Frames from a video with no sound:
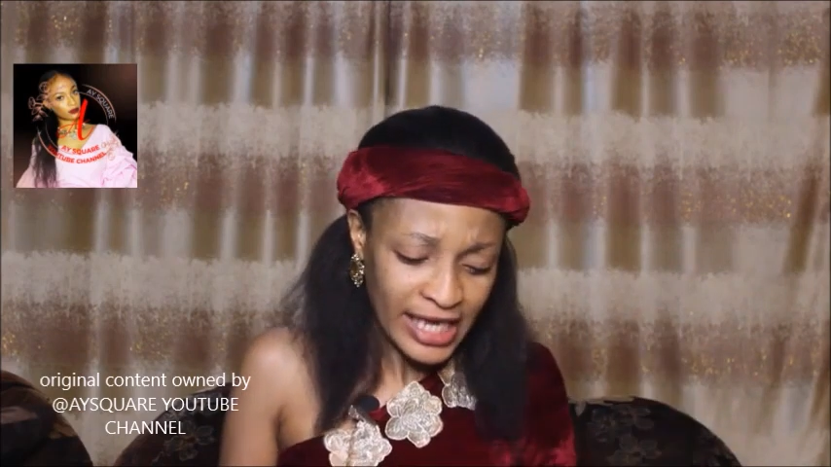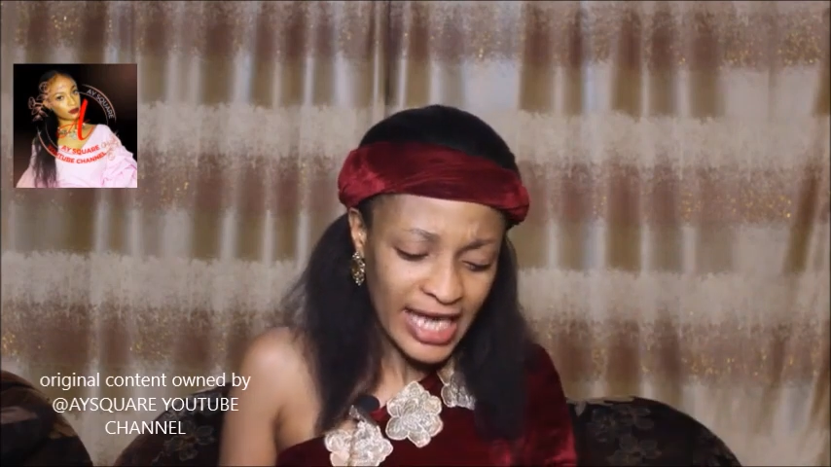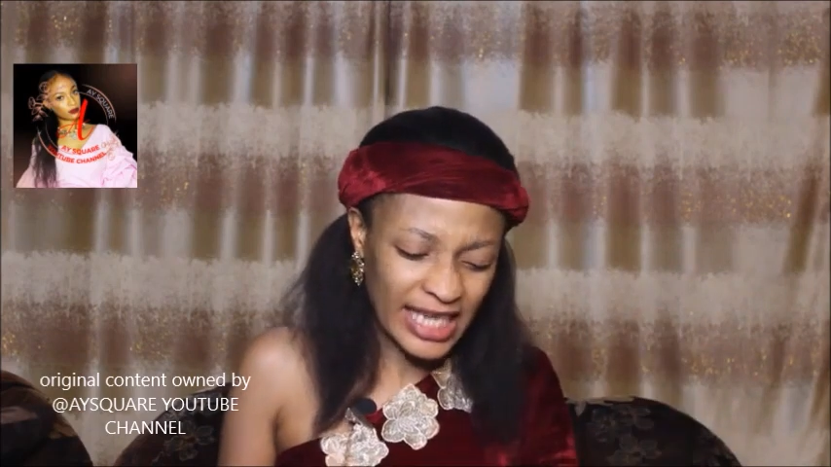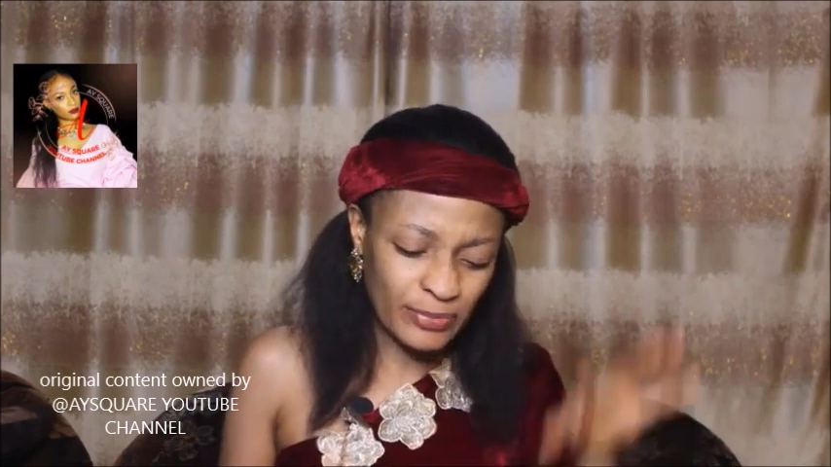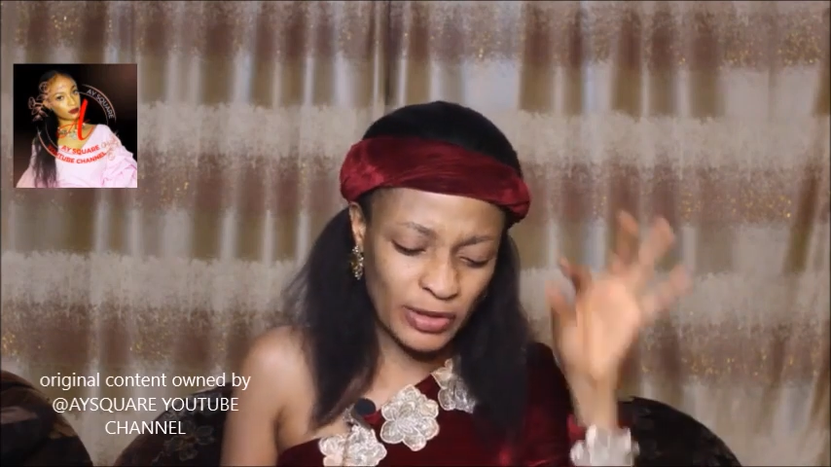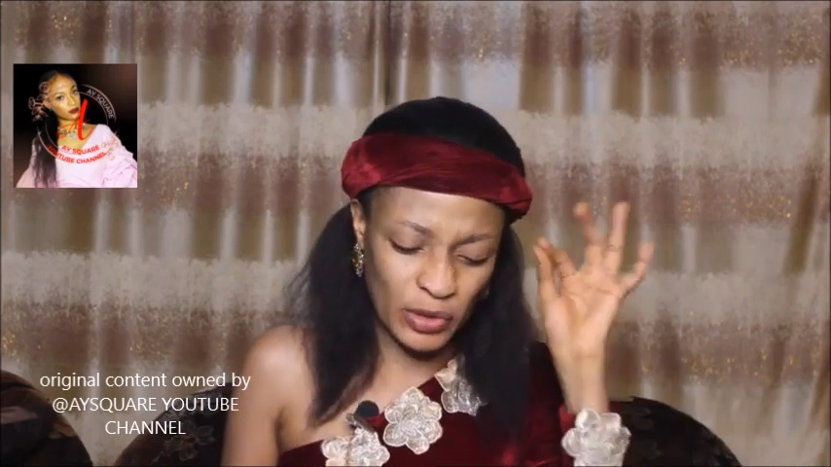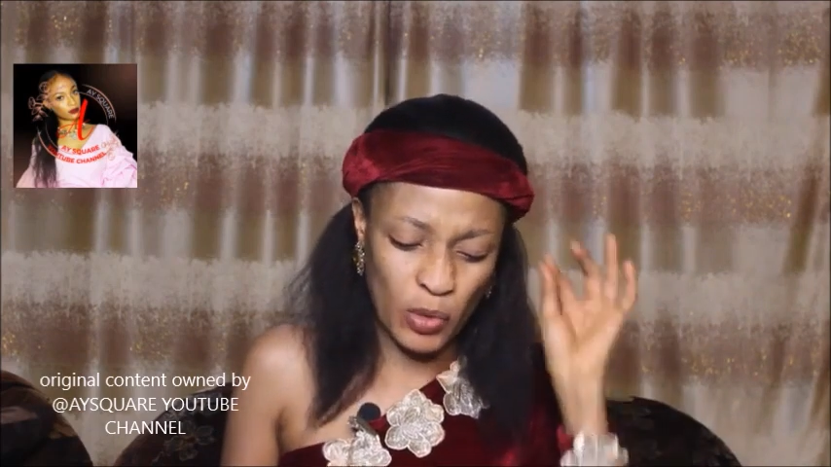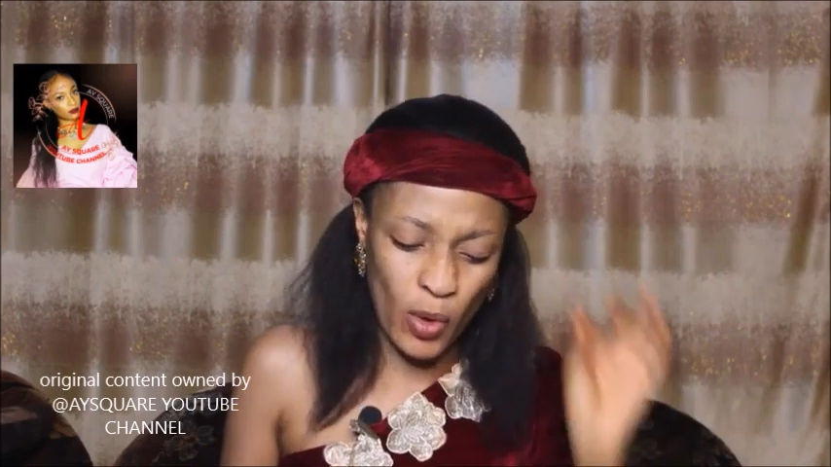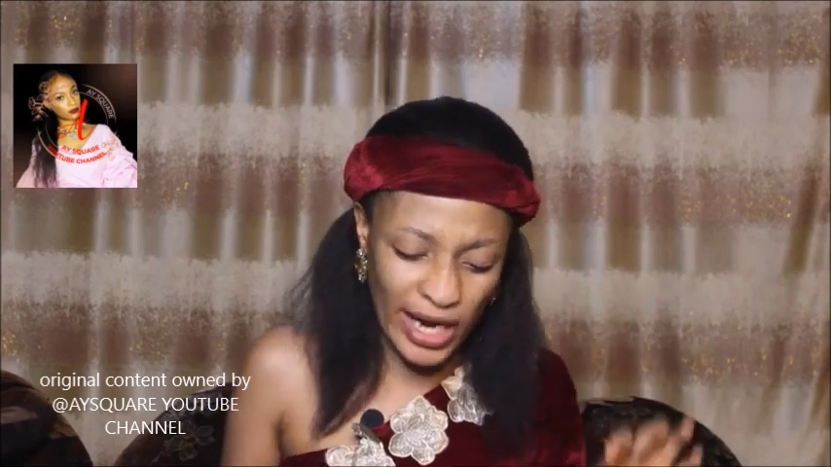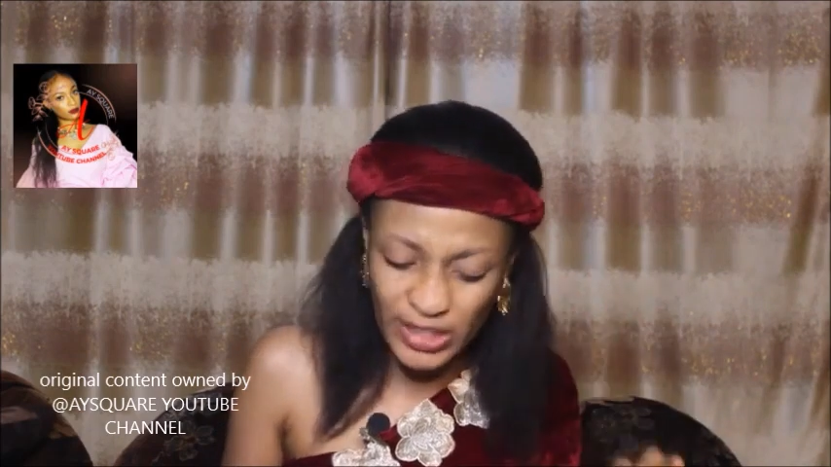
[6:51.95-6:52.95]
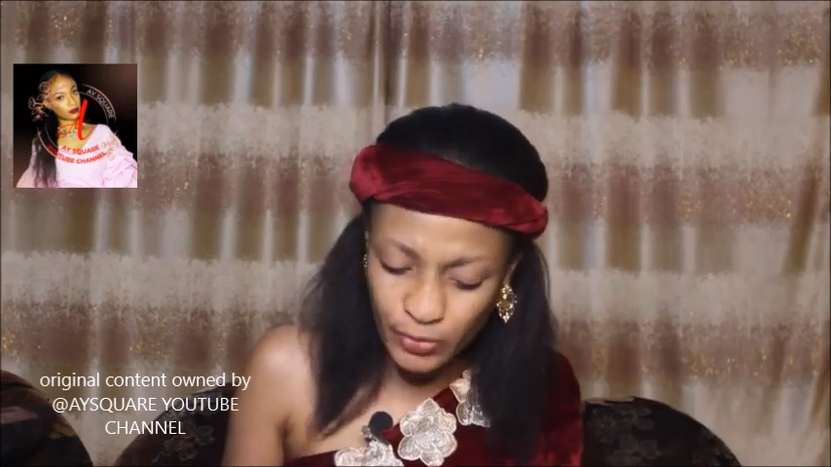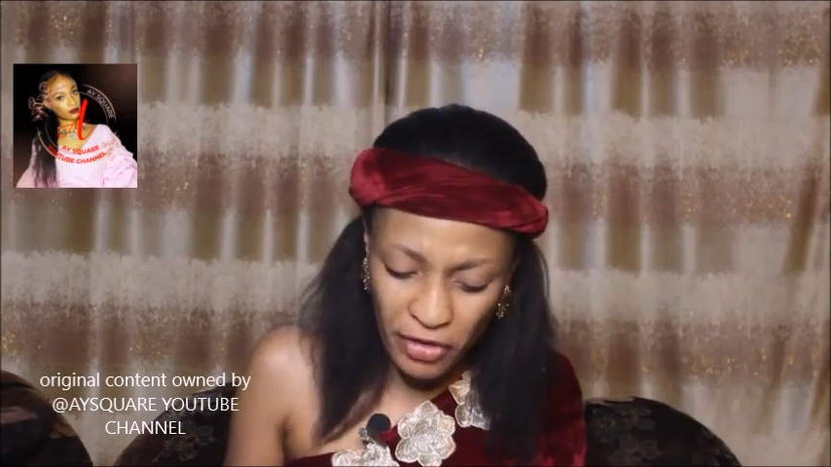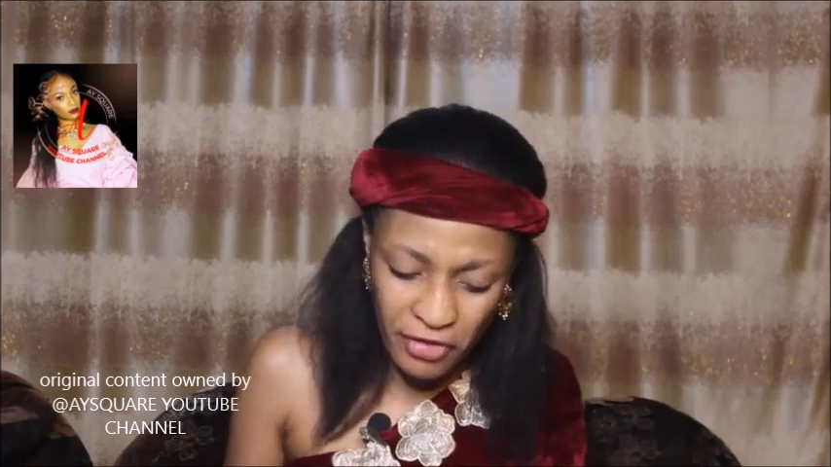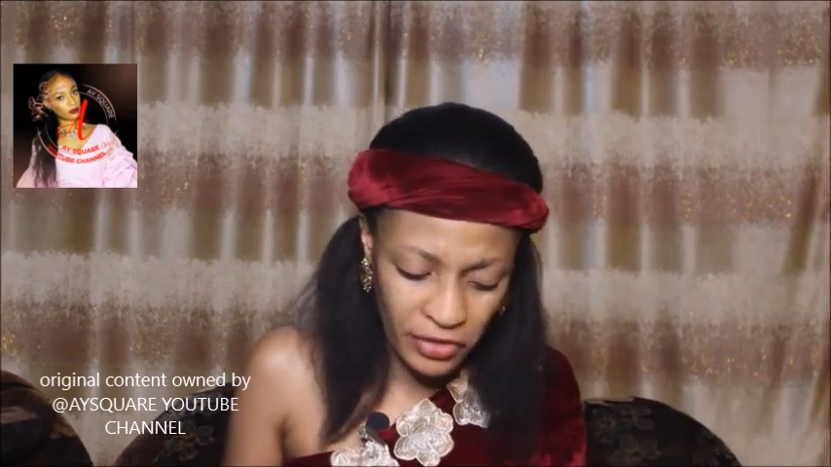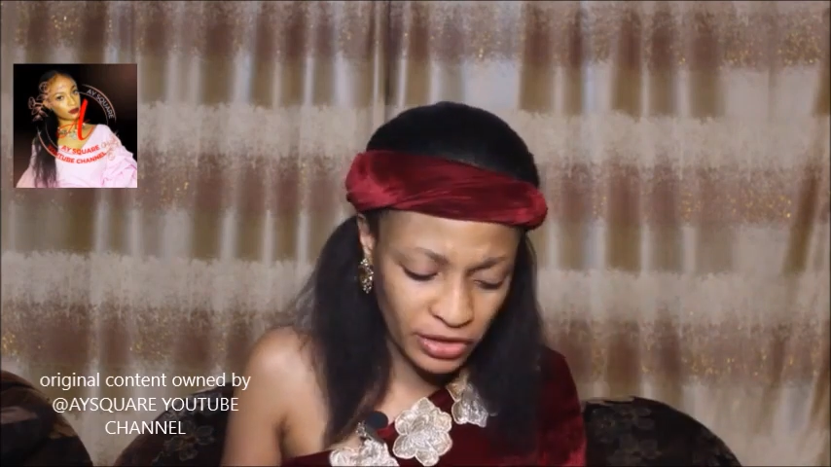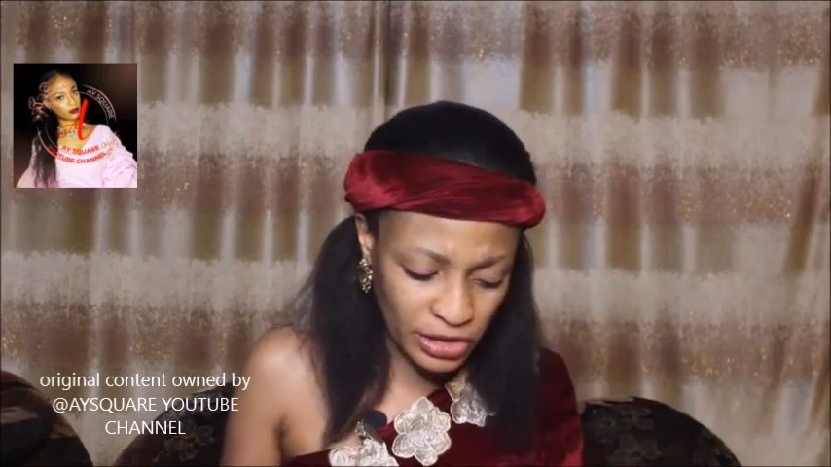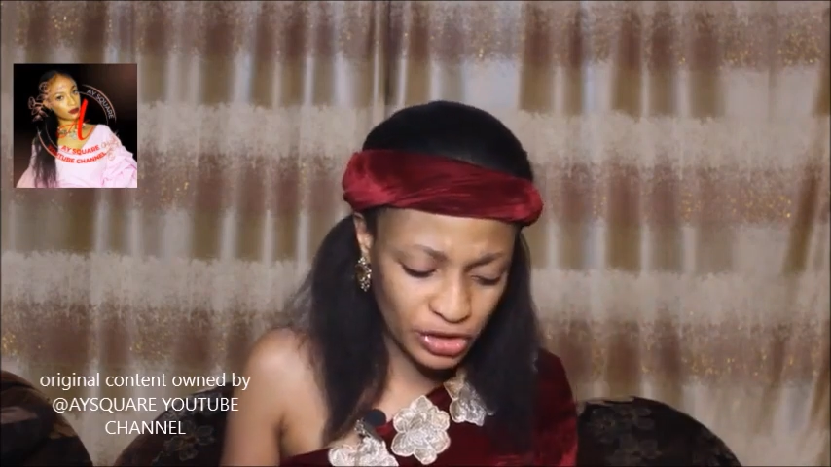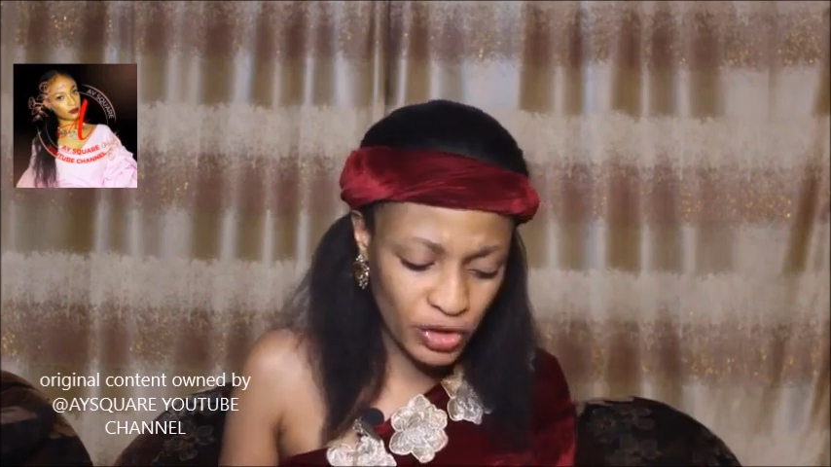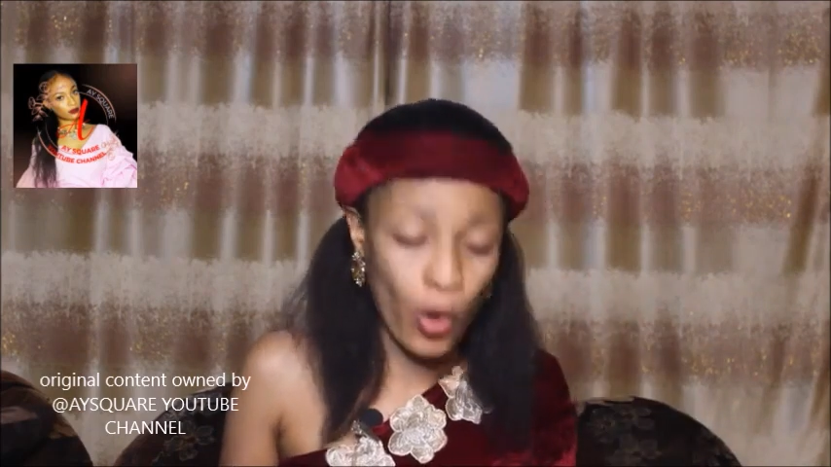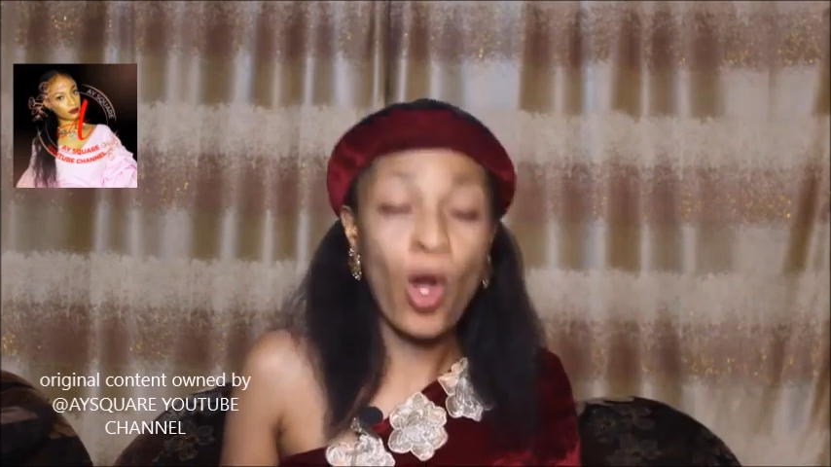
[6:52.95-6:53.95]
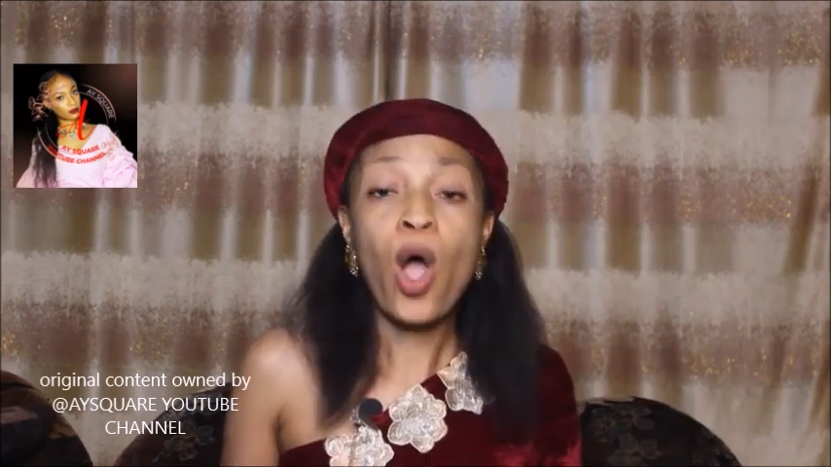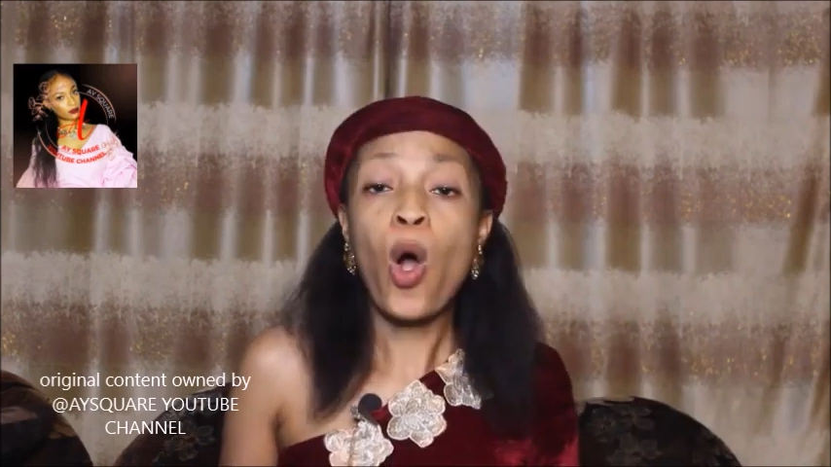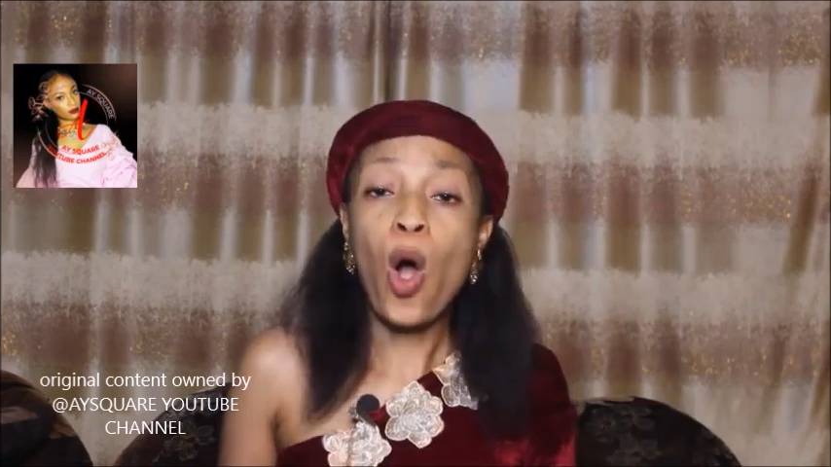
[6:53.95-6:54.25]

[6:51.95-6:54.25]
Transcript: He has been quite boring on the show,